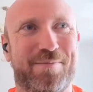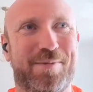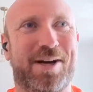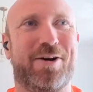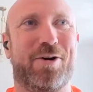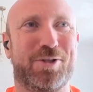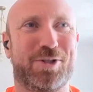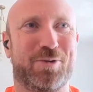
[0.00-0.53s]
but
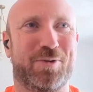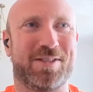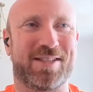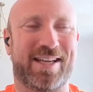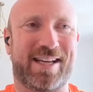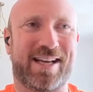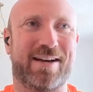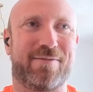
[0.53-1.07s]
it also is
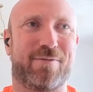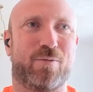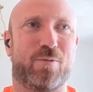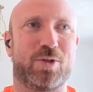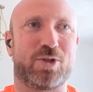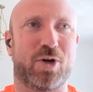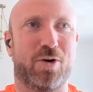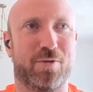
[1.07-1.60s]
like kind of
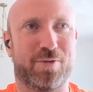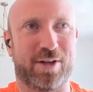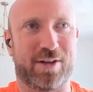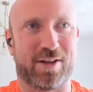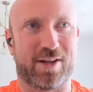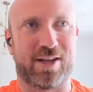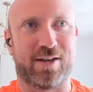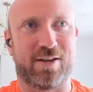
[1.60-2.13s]

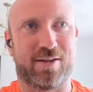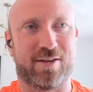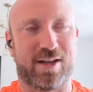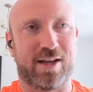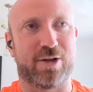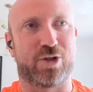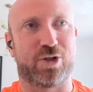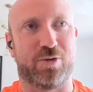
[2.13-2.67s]
resolving the
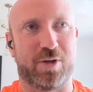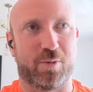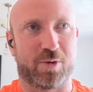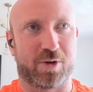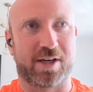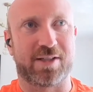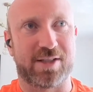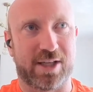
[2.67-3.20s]
issue that
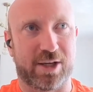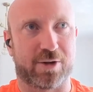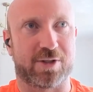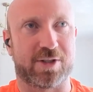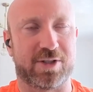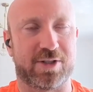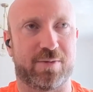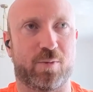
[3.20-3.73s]
we're kind of seeing in our
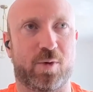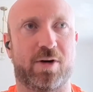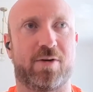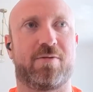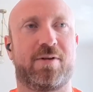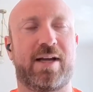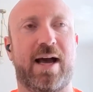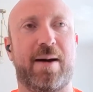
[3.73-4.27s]
system,
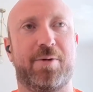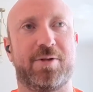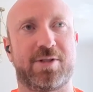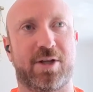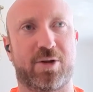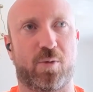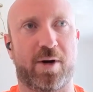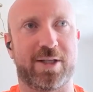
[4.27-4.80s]
where capital is
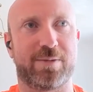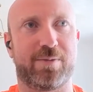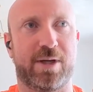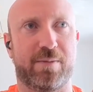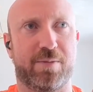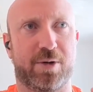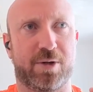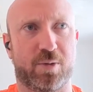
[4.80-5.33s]
otherwise
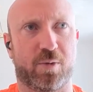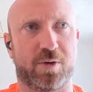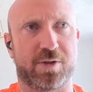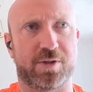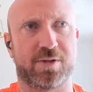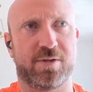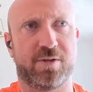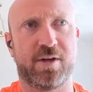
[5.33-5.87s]
being put
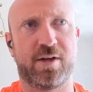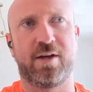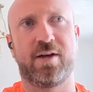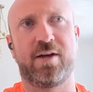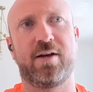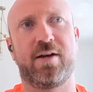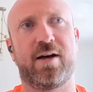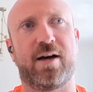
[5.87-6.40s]
towards
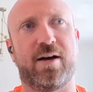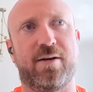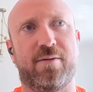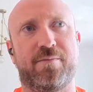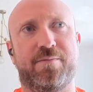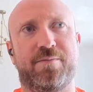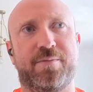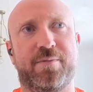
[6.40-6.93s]

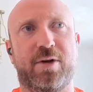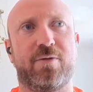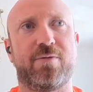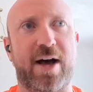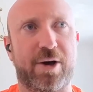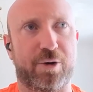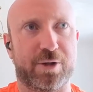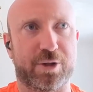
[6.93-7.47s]

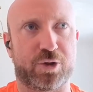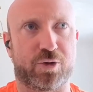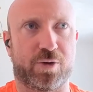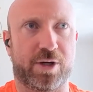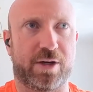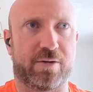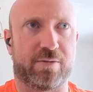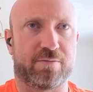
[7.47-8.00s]
value
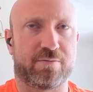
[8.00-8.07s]
destroying